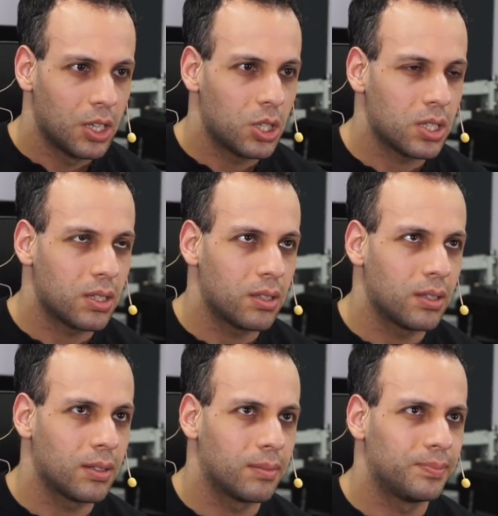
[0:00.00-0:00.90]
just
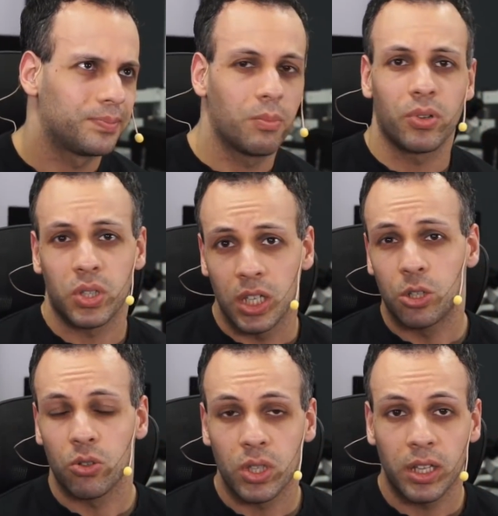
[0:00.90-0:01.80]
the
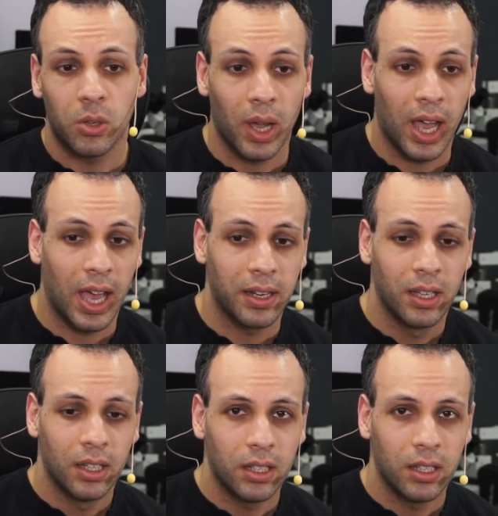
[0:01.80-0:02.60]
procedures that you had,